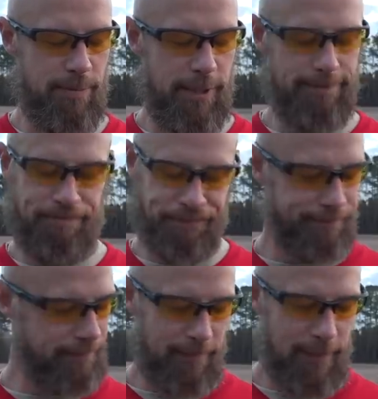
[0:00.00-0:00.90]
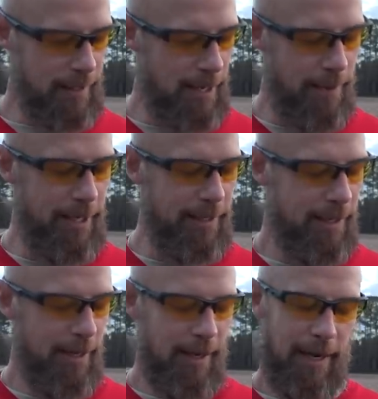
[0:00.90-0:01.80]
But I mean,
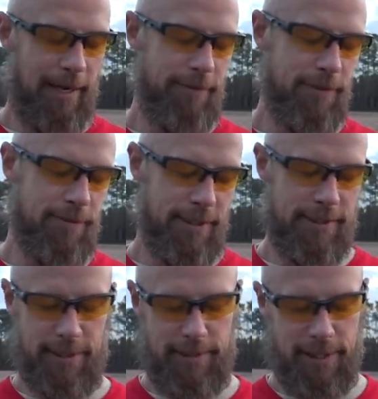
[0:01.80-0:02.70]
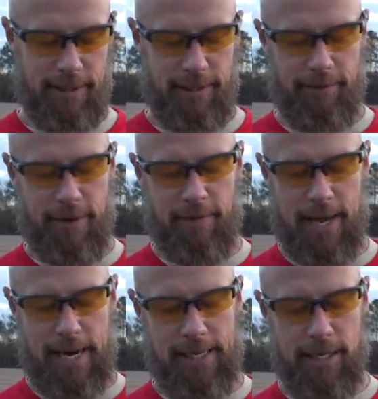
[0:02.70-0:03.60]
I've used this a ton. I've never
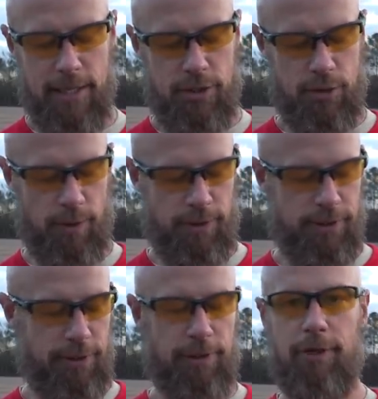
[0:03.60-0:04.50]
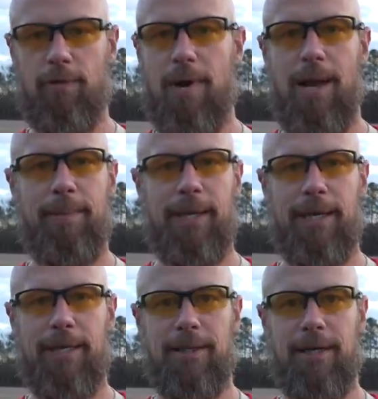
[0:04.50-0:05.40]
had any issues with dirt and grime
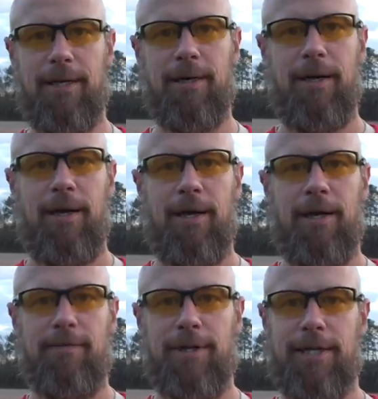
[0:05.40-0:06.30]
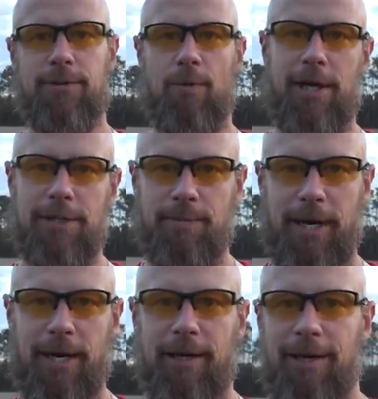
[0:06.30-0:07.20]
getting in there. And if you guys watch
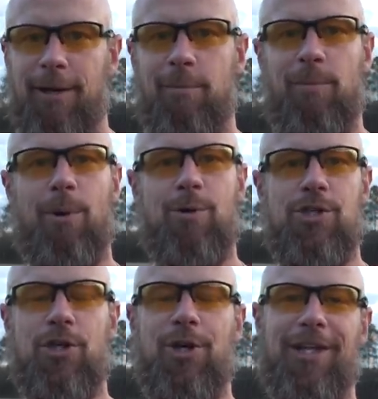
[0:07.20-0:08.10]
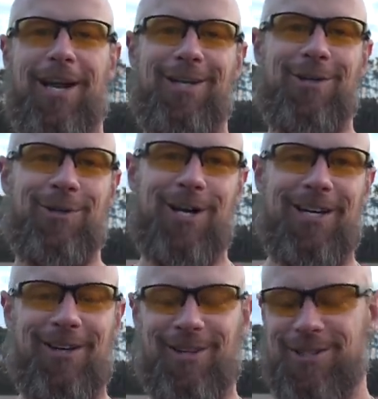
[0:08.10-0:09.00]
my prone shooting that I do a lot
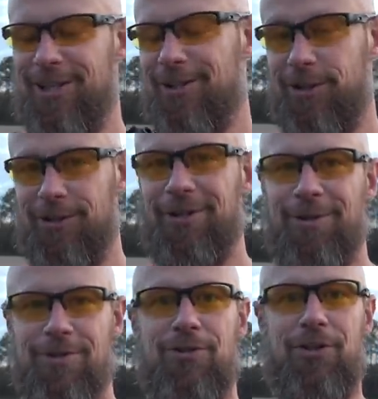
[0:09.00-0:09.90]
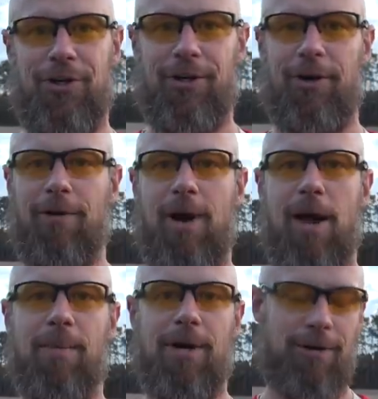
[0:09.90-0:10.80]
here on the channel, you'll know there's dirt and
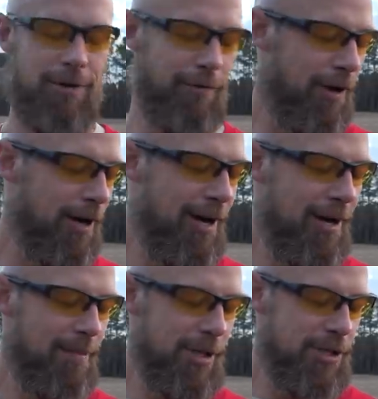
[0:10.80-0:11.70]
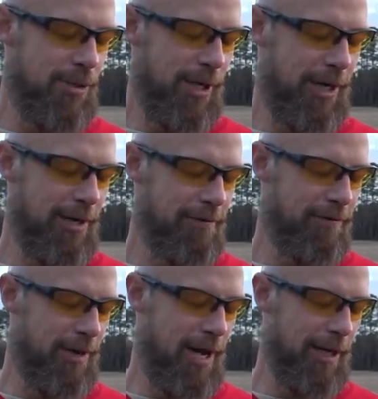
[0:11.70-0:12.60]
grime all over my shooting area,
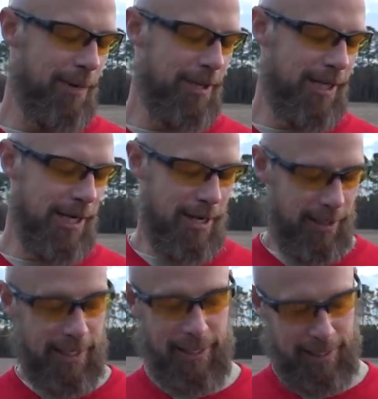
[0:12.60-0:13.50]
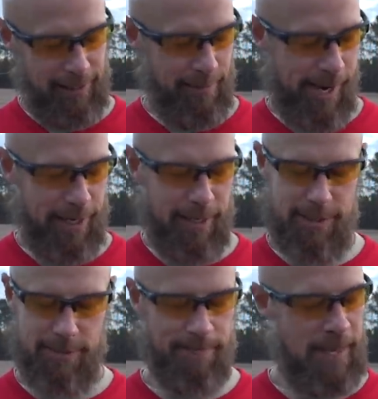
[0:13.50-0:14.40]
flying up in the air, getting in the
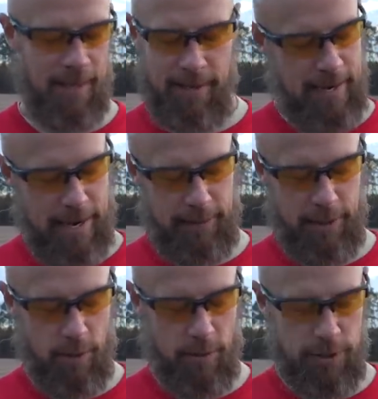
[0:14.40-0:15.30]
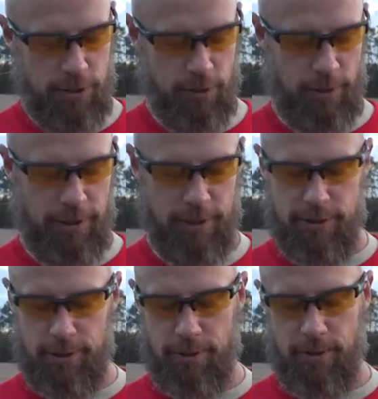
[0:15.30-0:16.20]
mechanism. Had no issues with it.
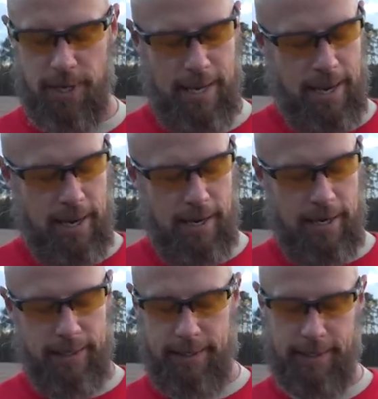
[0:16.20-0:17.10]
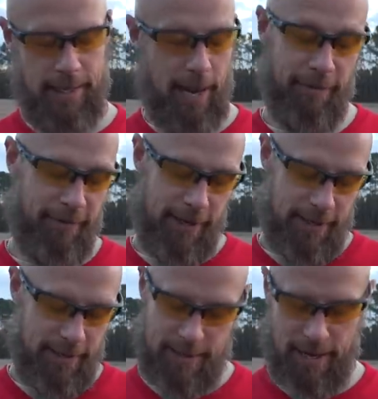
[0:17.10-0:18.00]
So uh, I'm a
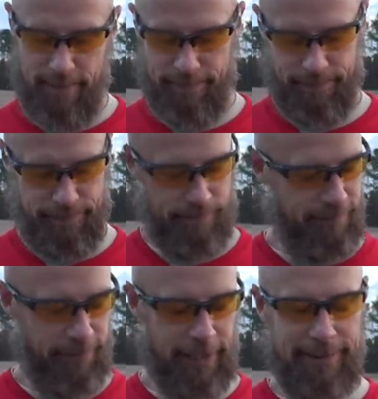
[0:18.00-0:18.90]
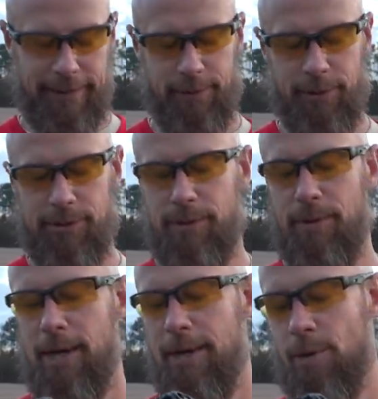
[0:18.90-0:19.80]
fan. I'm likely going to
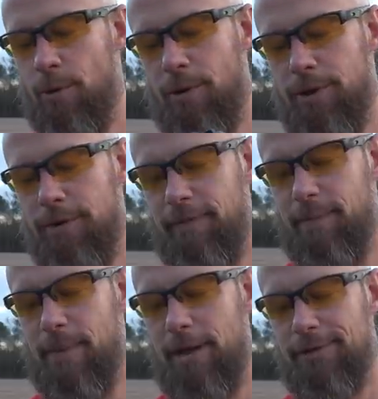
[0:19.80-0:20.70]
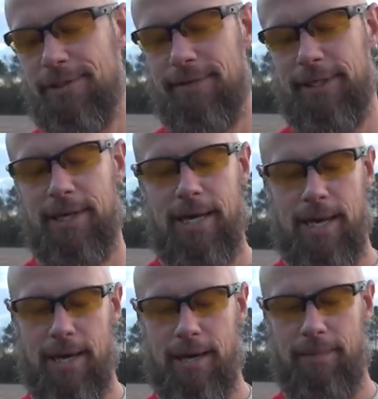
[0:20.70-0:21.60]
order different models of it
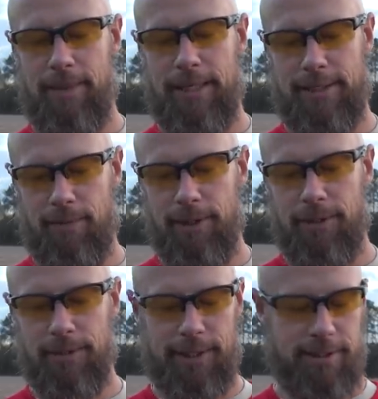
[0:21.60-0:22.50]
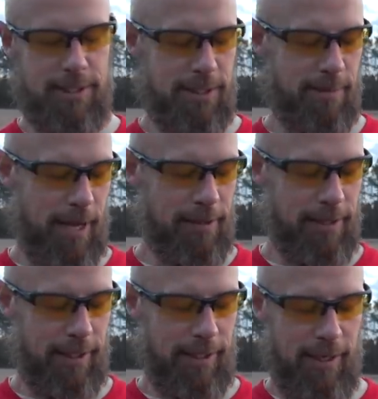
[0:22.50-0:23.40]
um, because I really do like the system. I
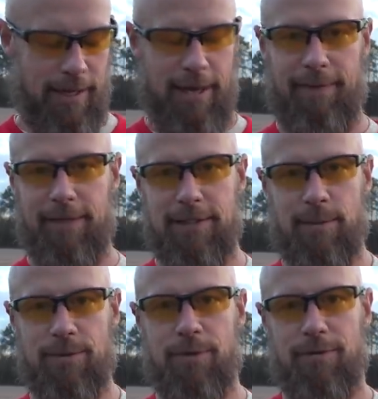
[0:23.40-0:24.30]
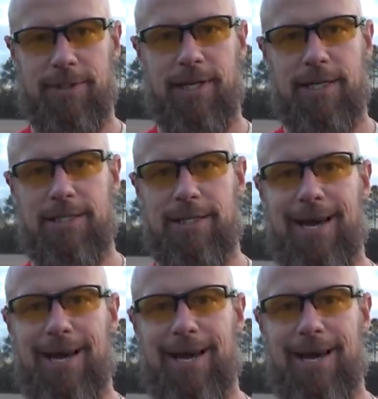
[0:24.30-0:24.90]
like having some sort of retention.